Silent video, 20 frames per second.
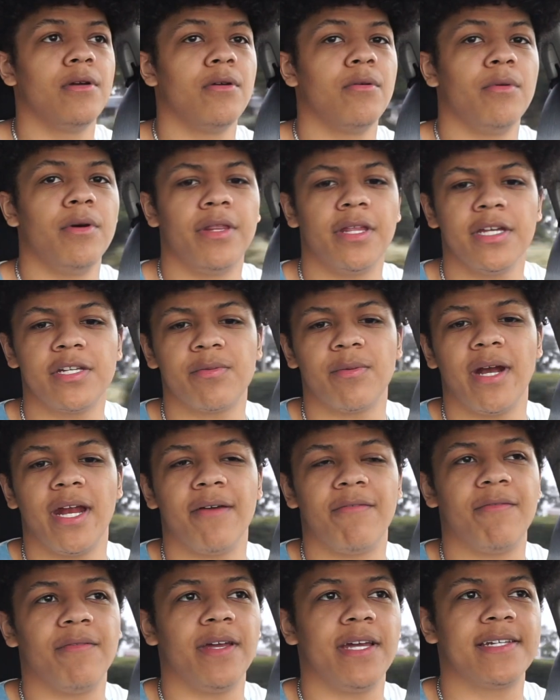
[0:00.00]
With this
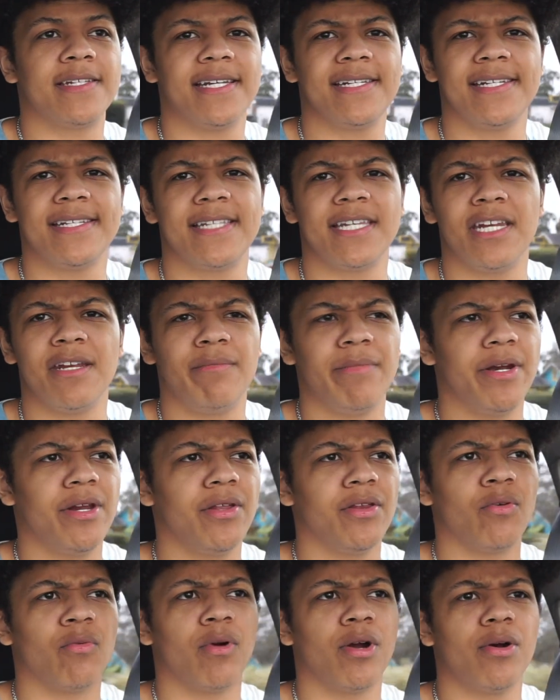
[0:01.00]
one, it says it's in the middle
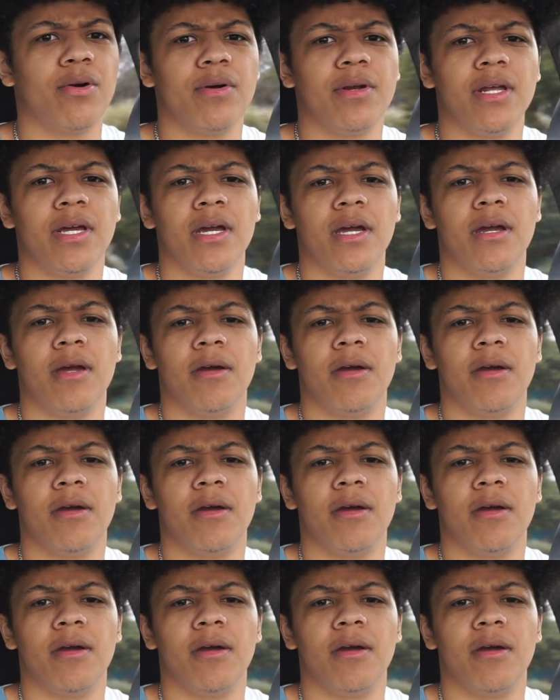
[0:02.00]
of the road,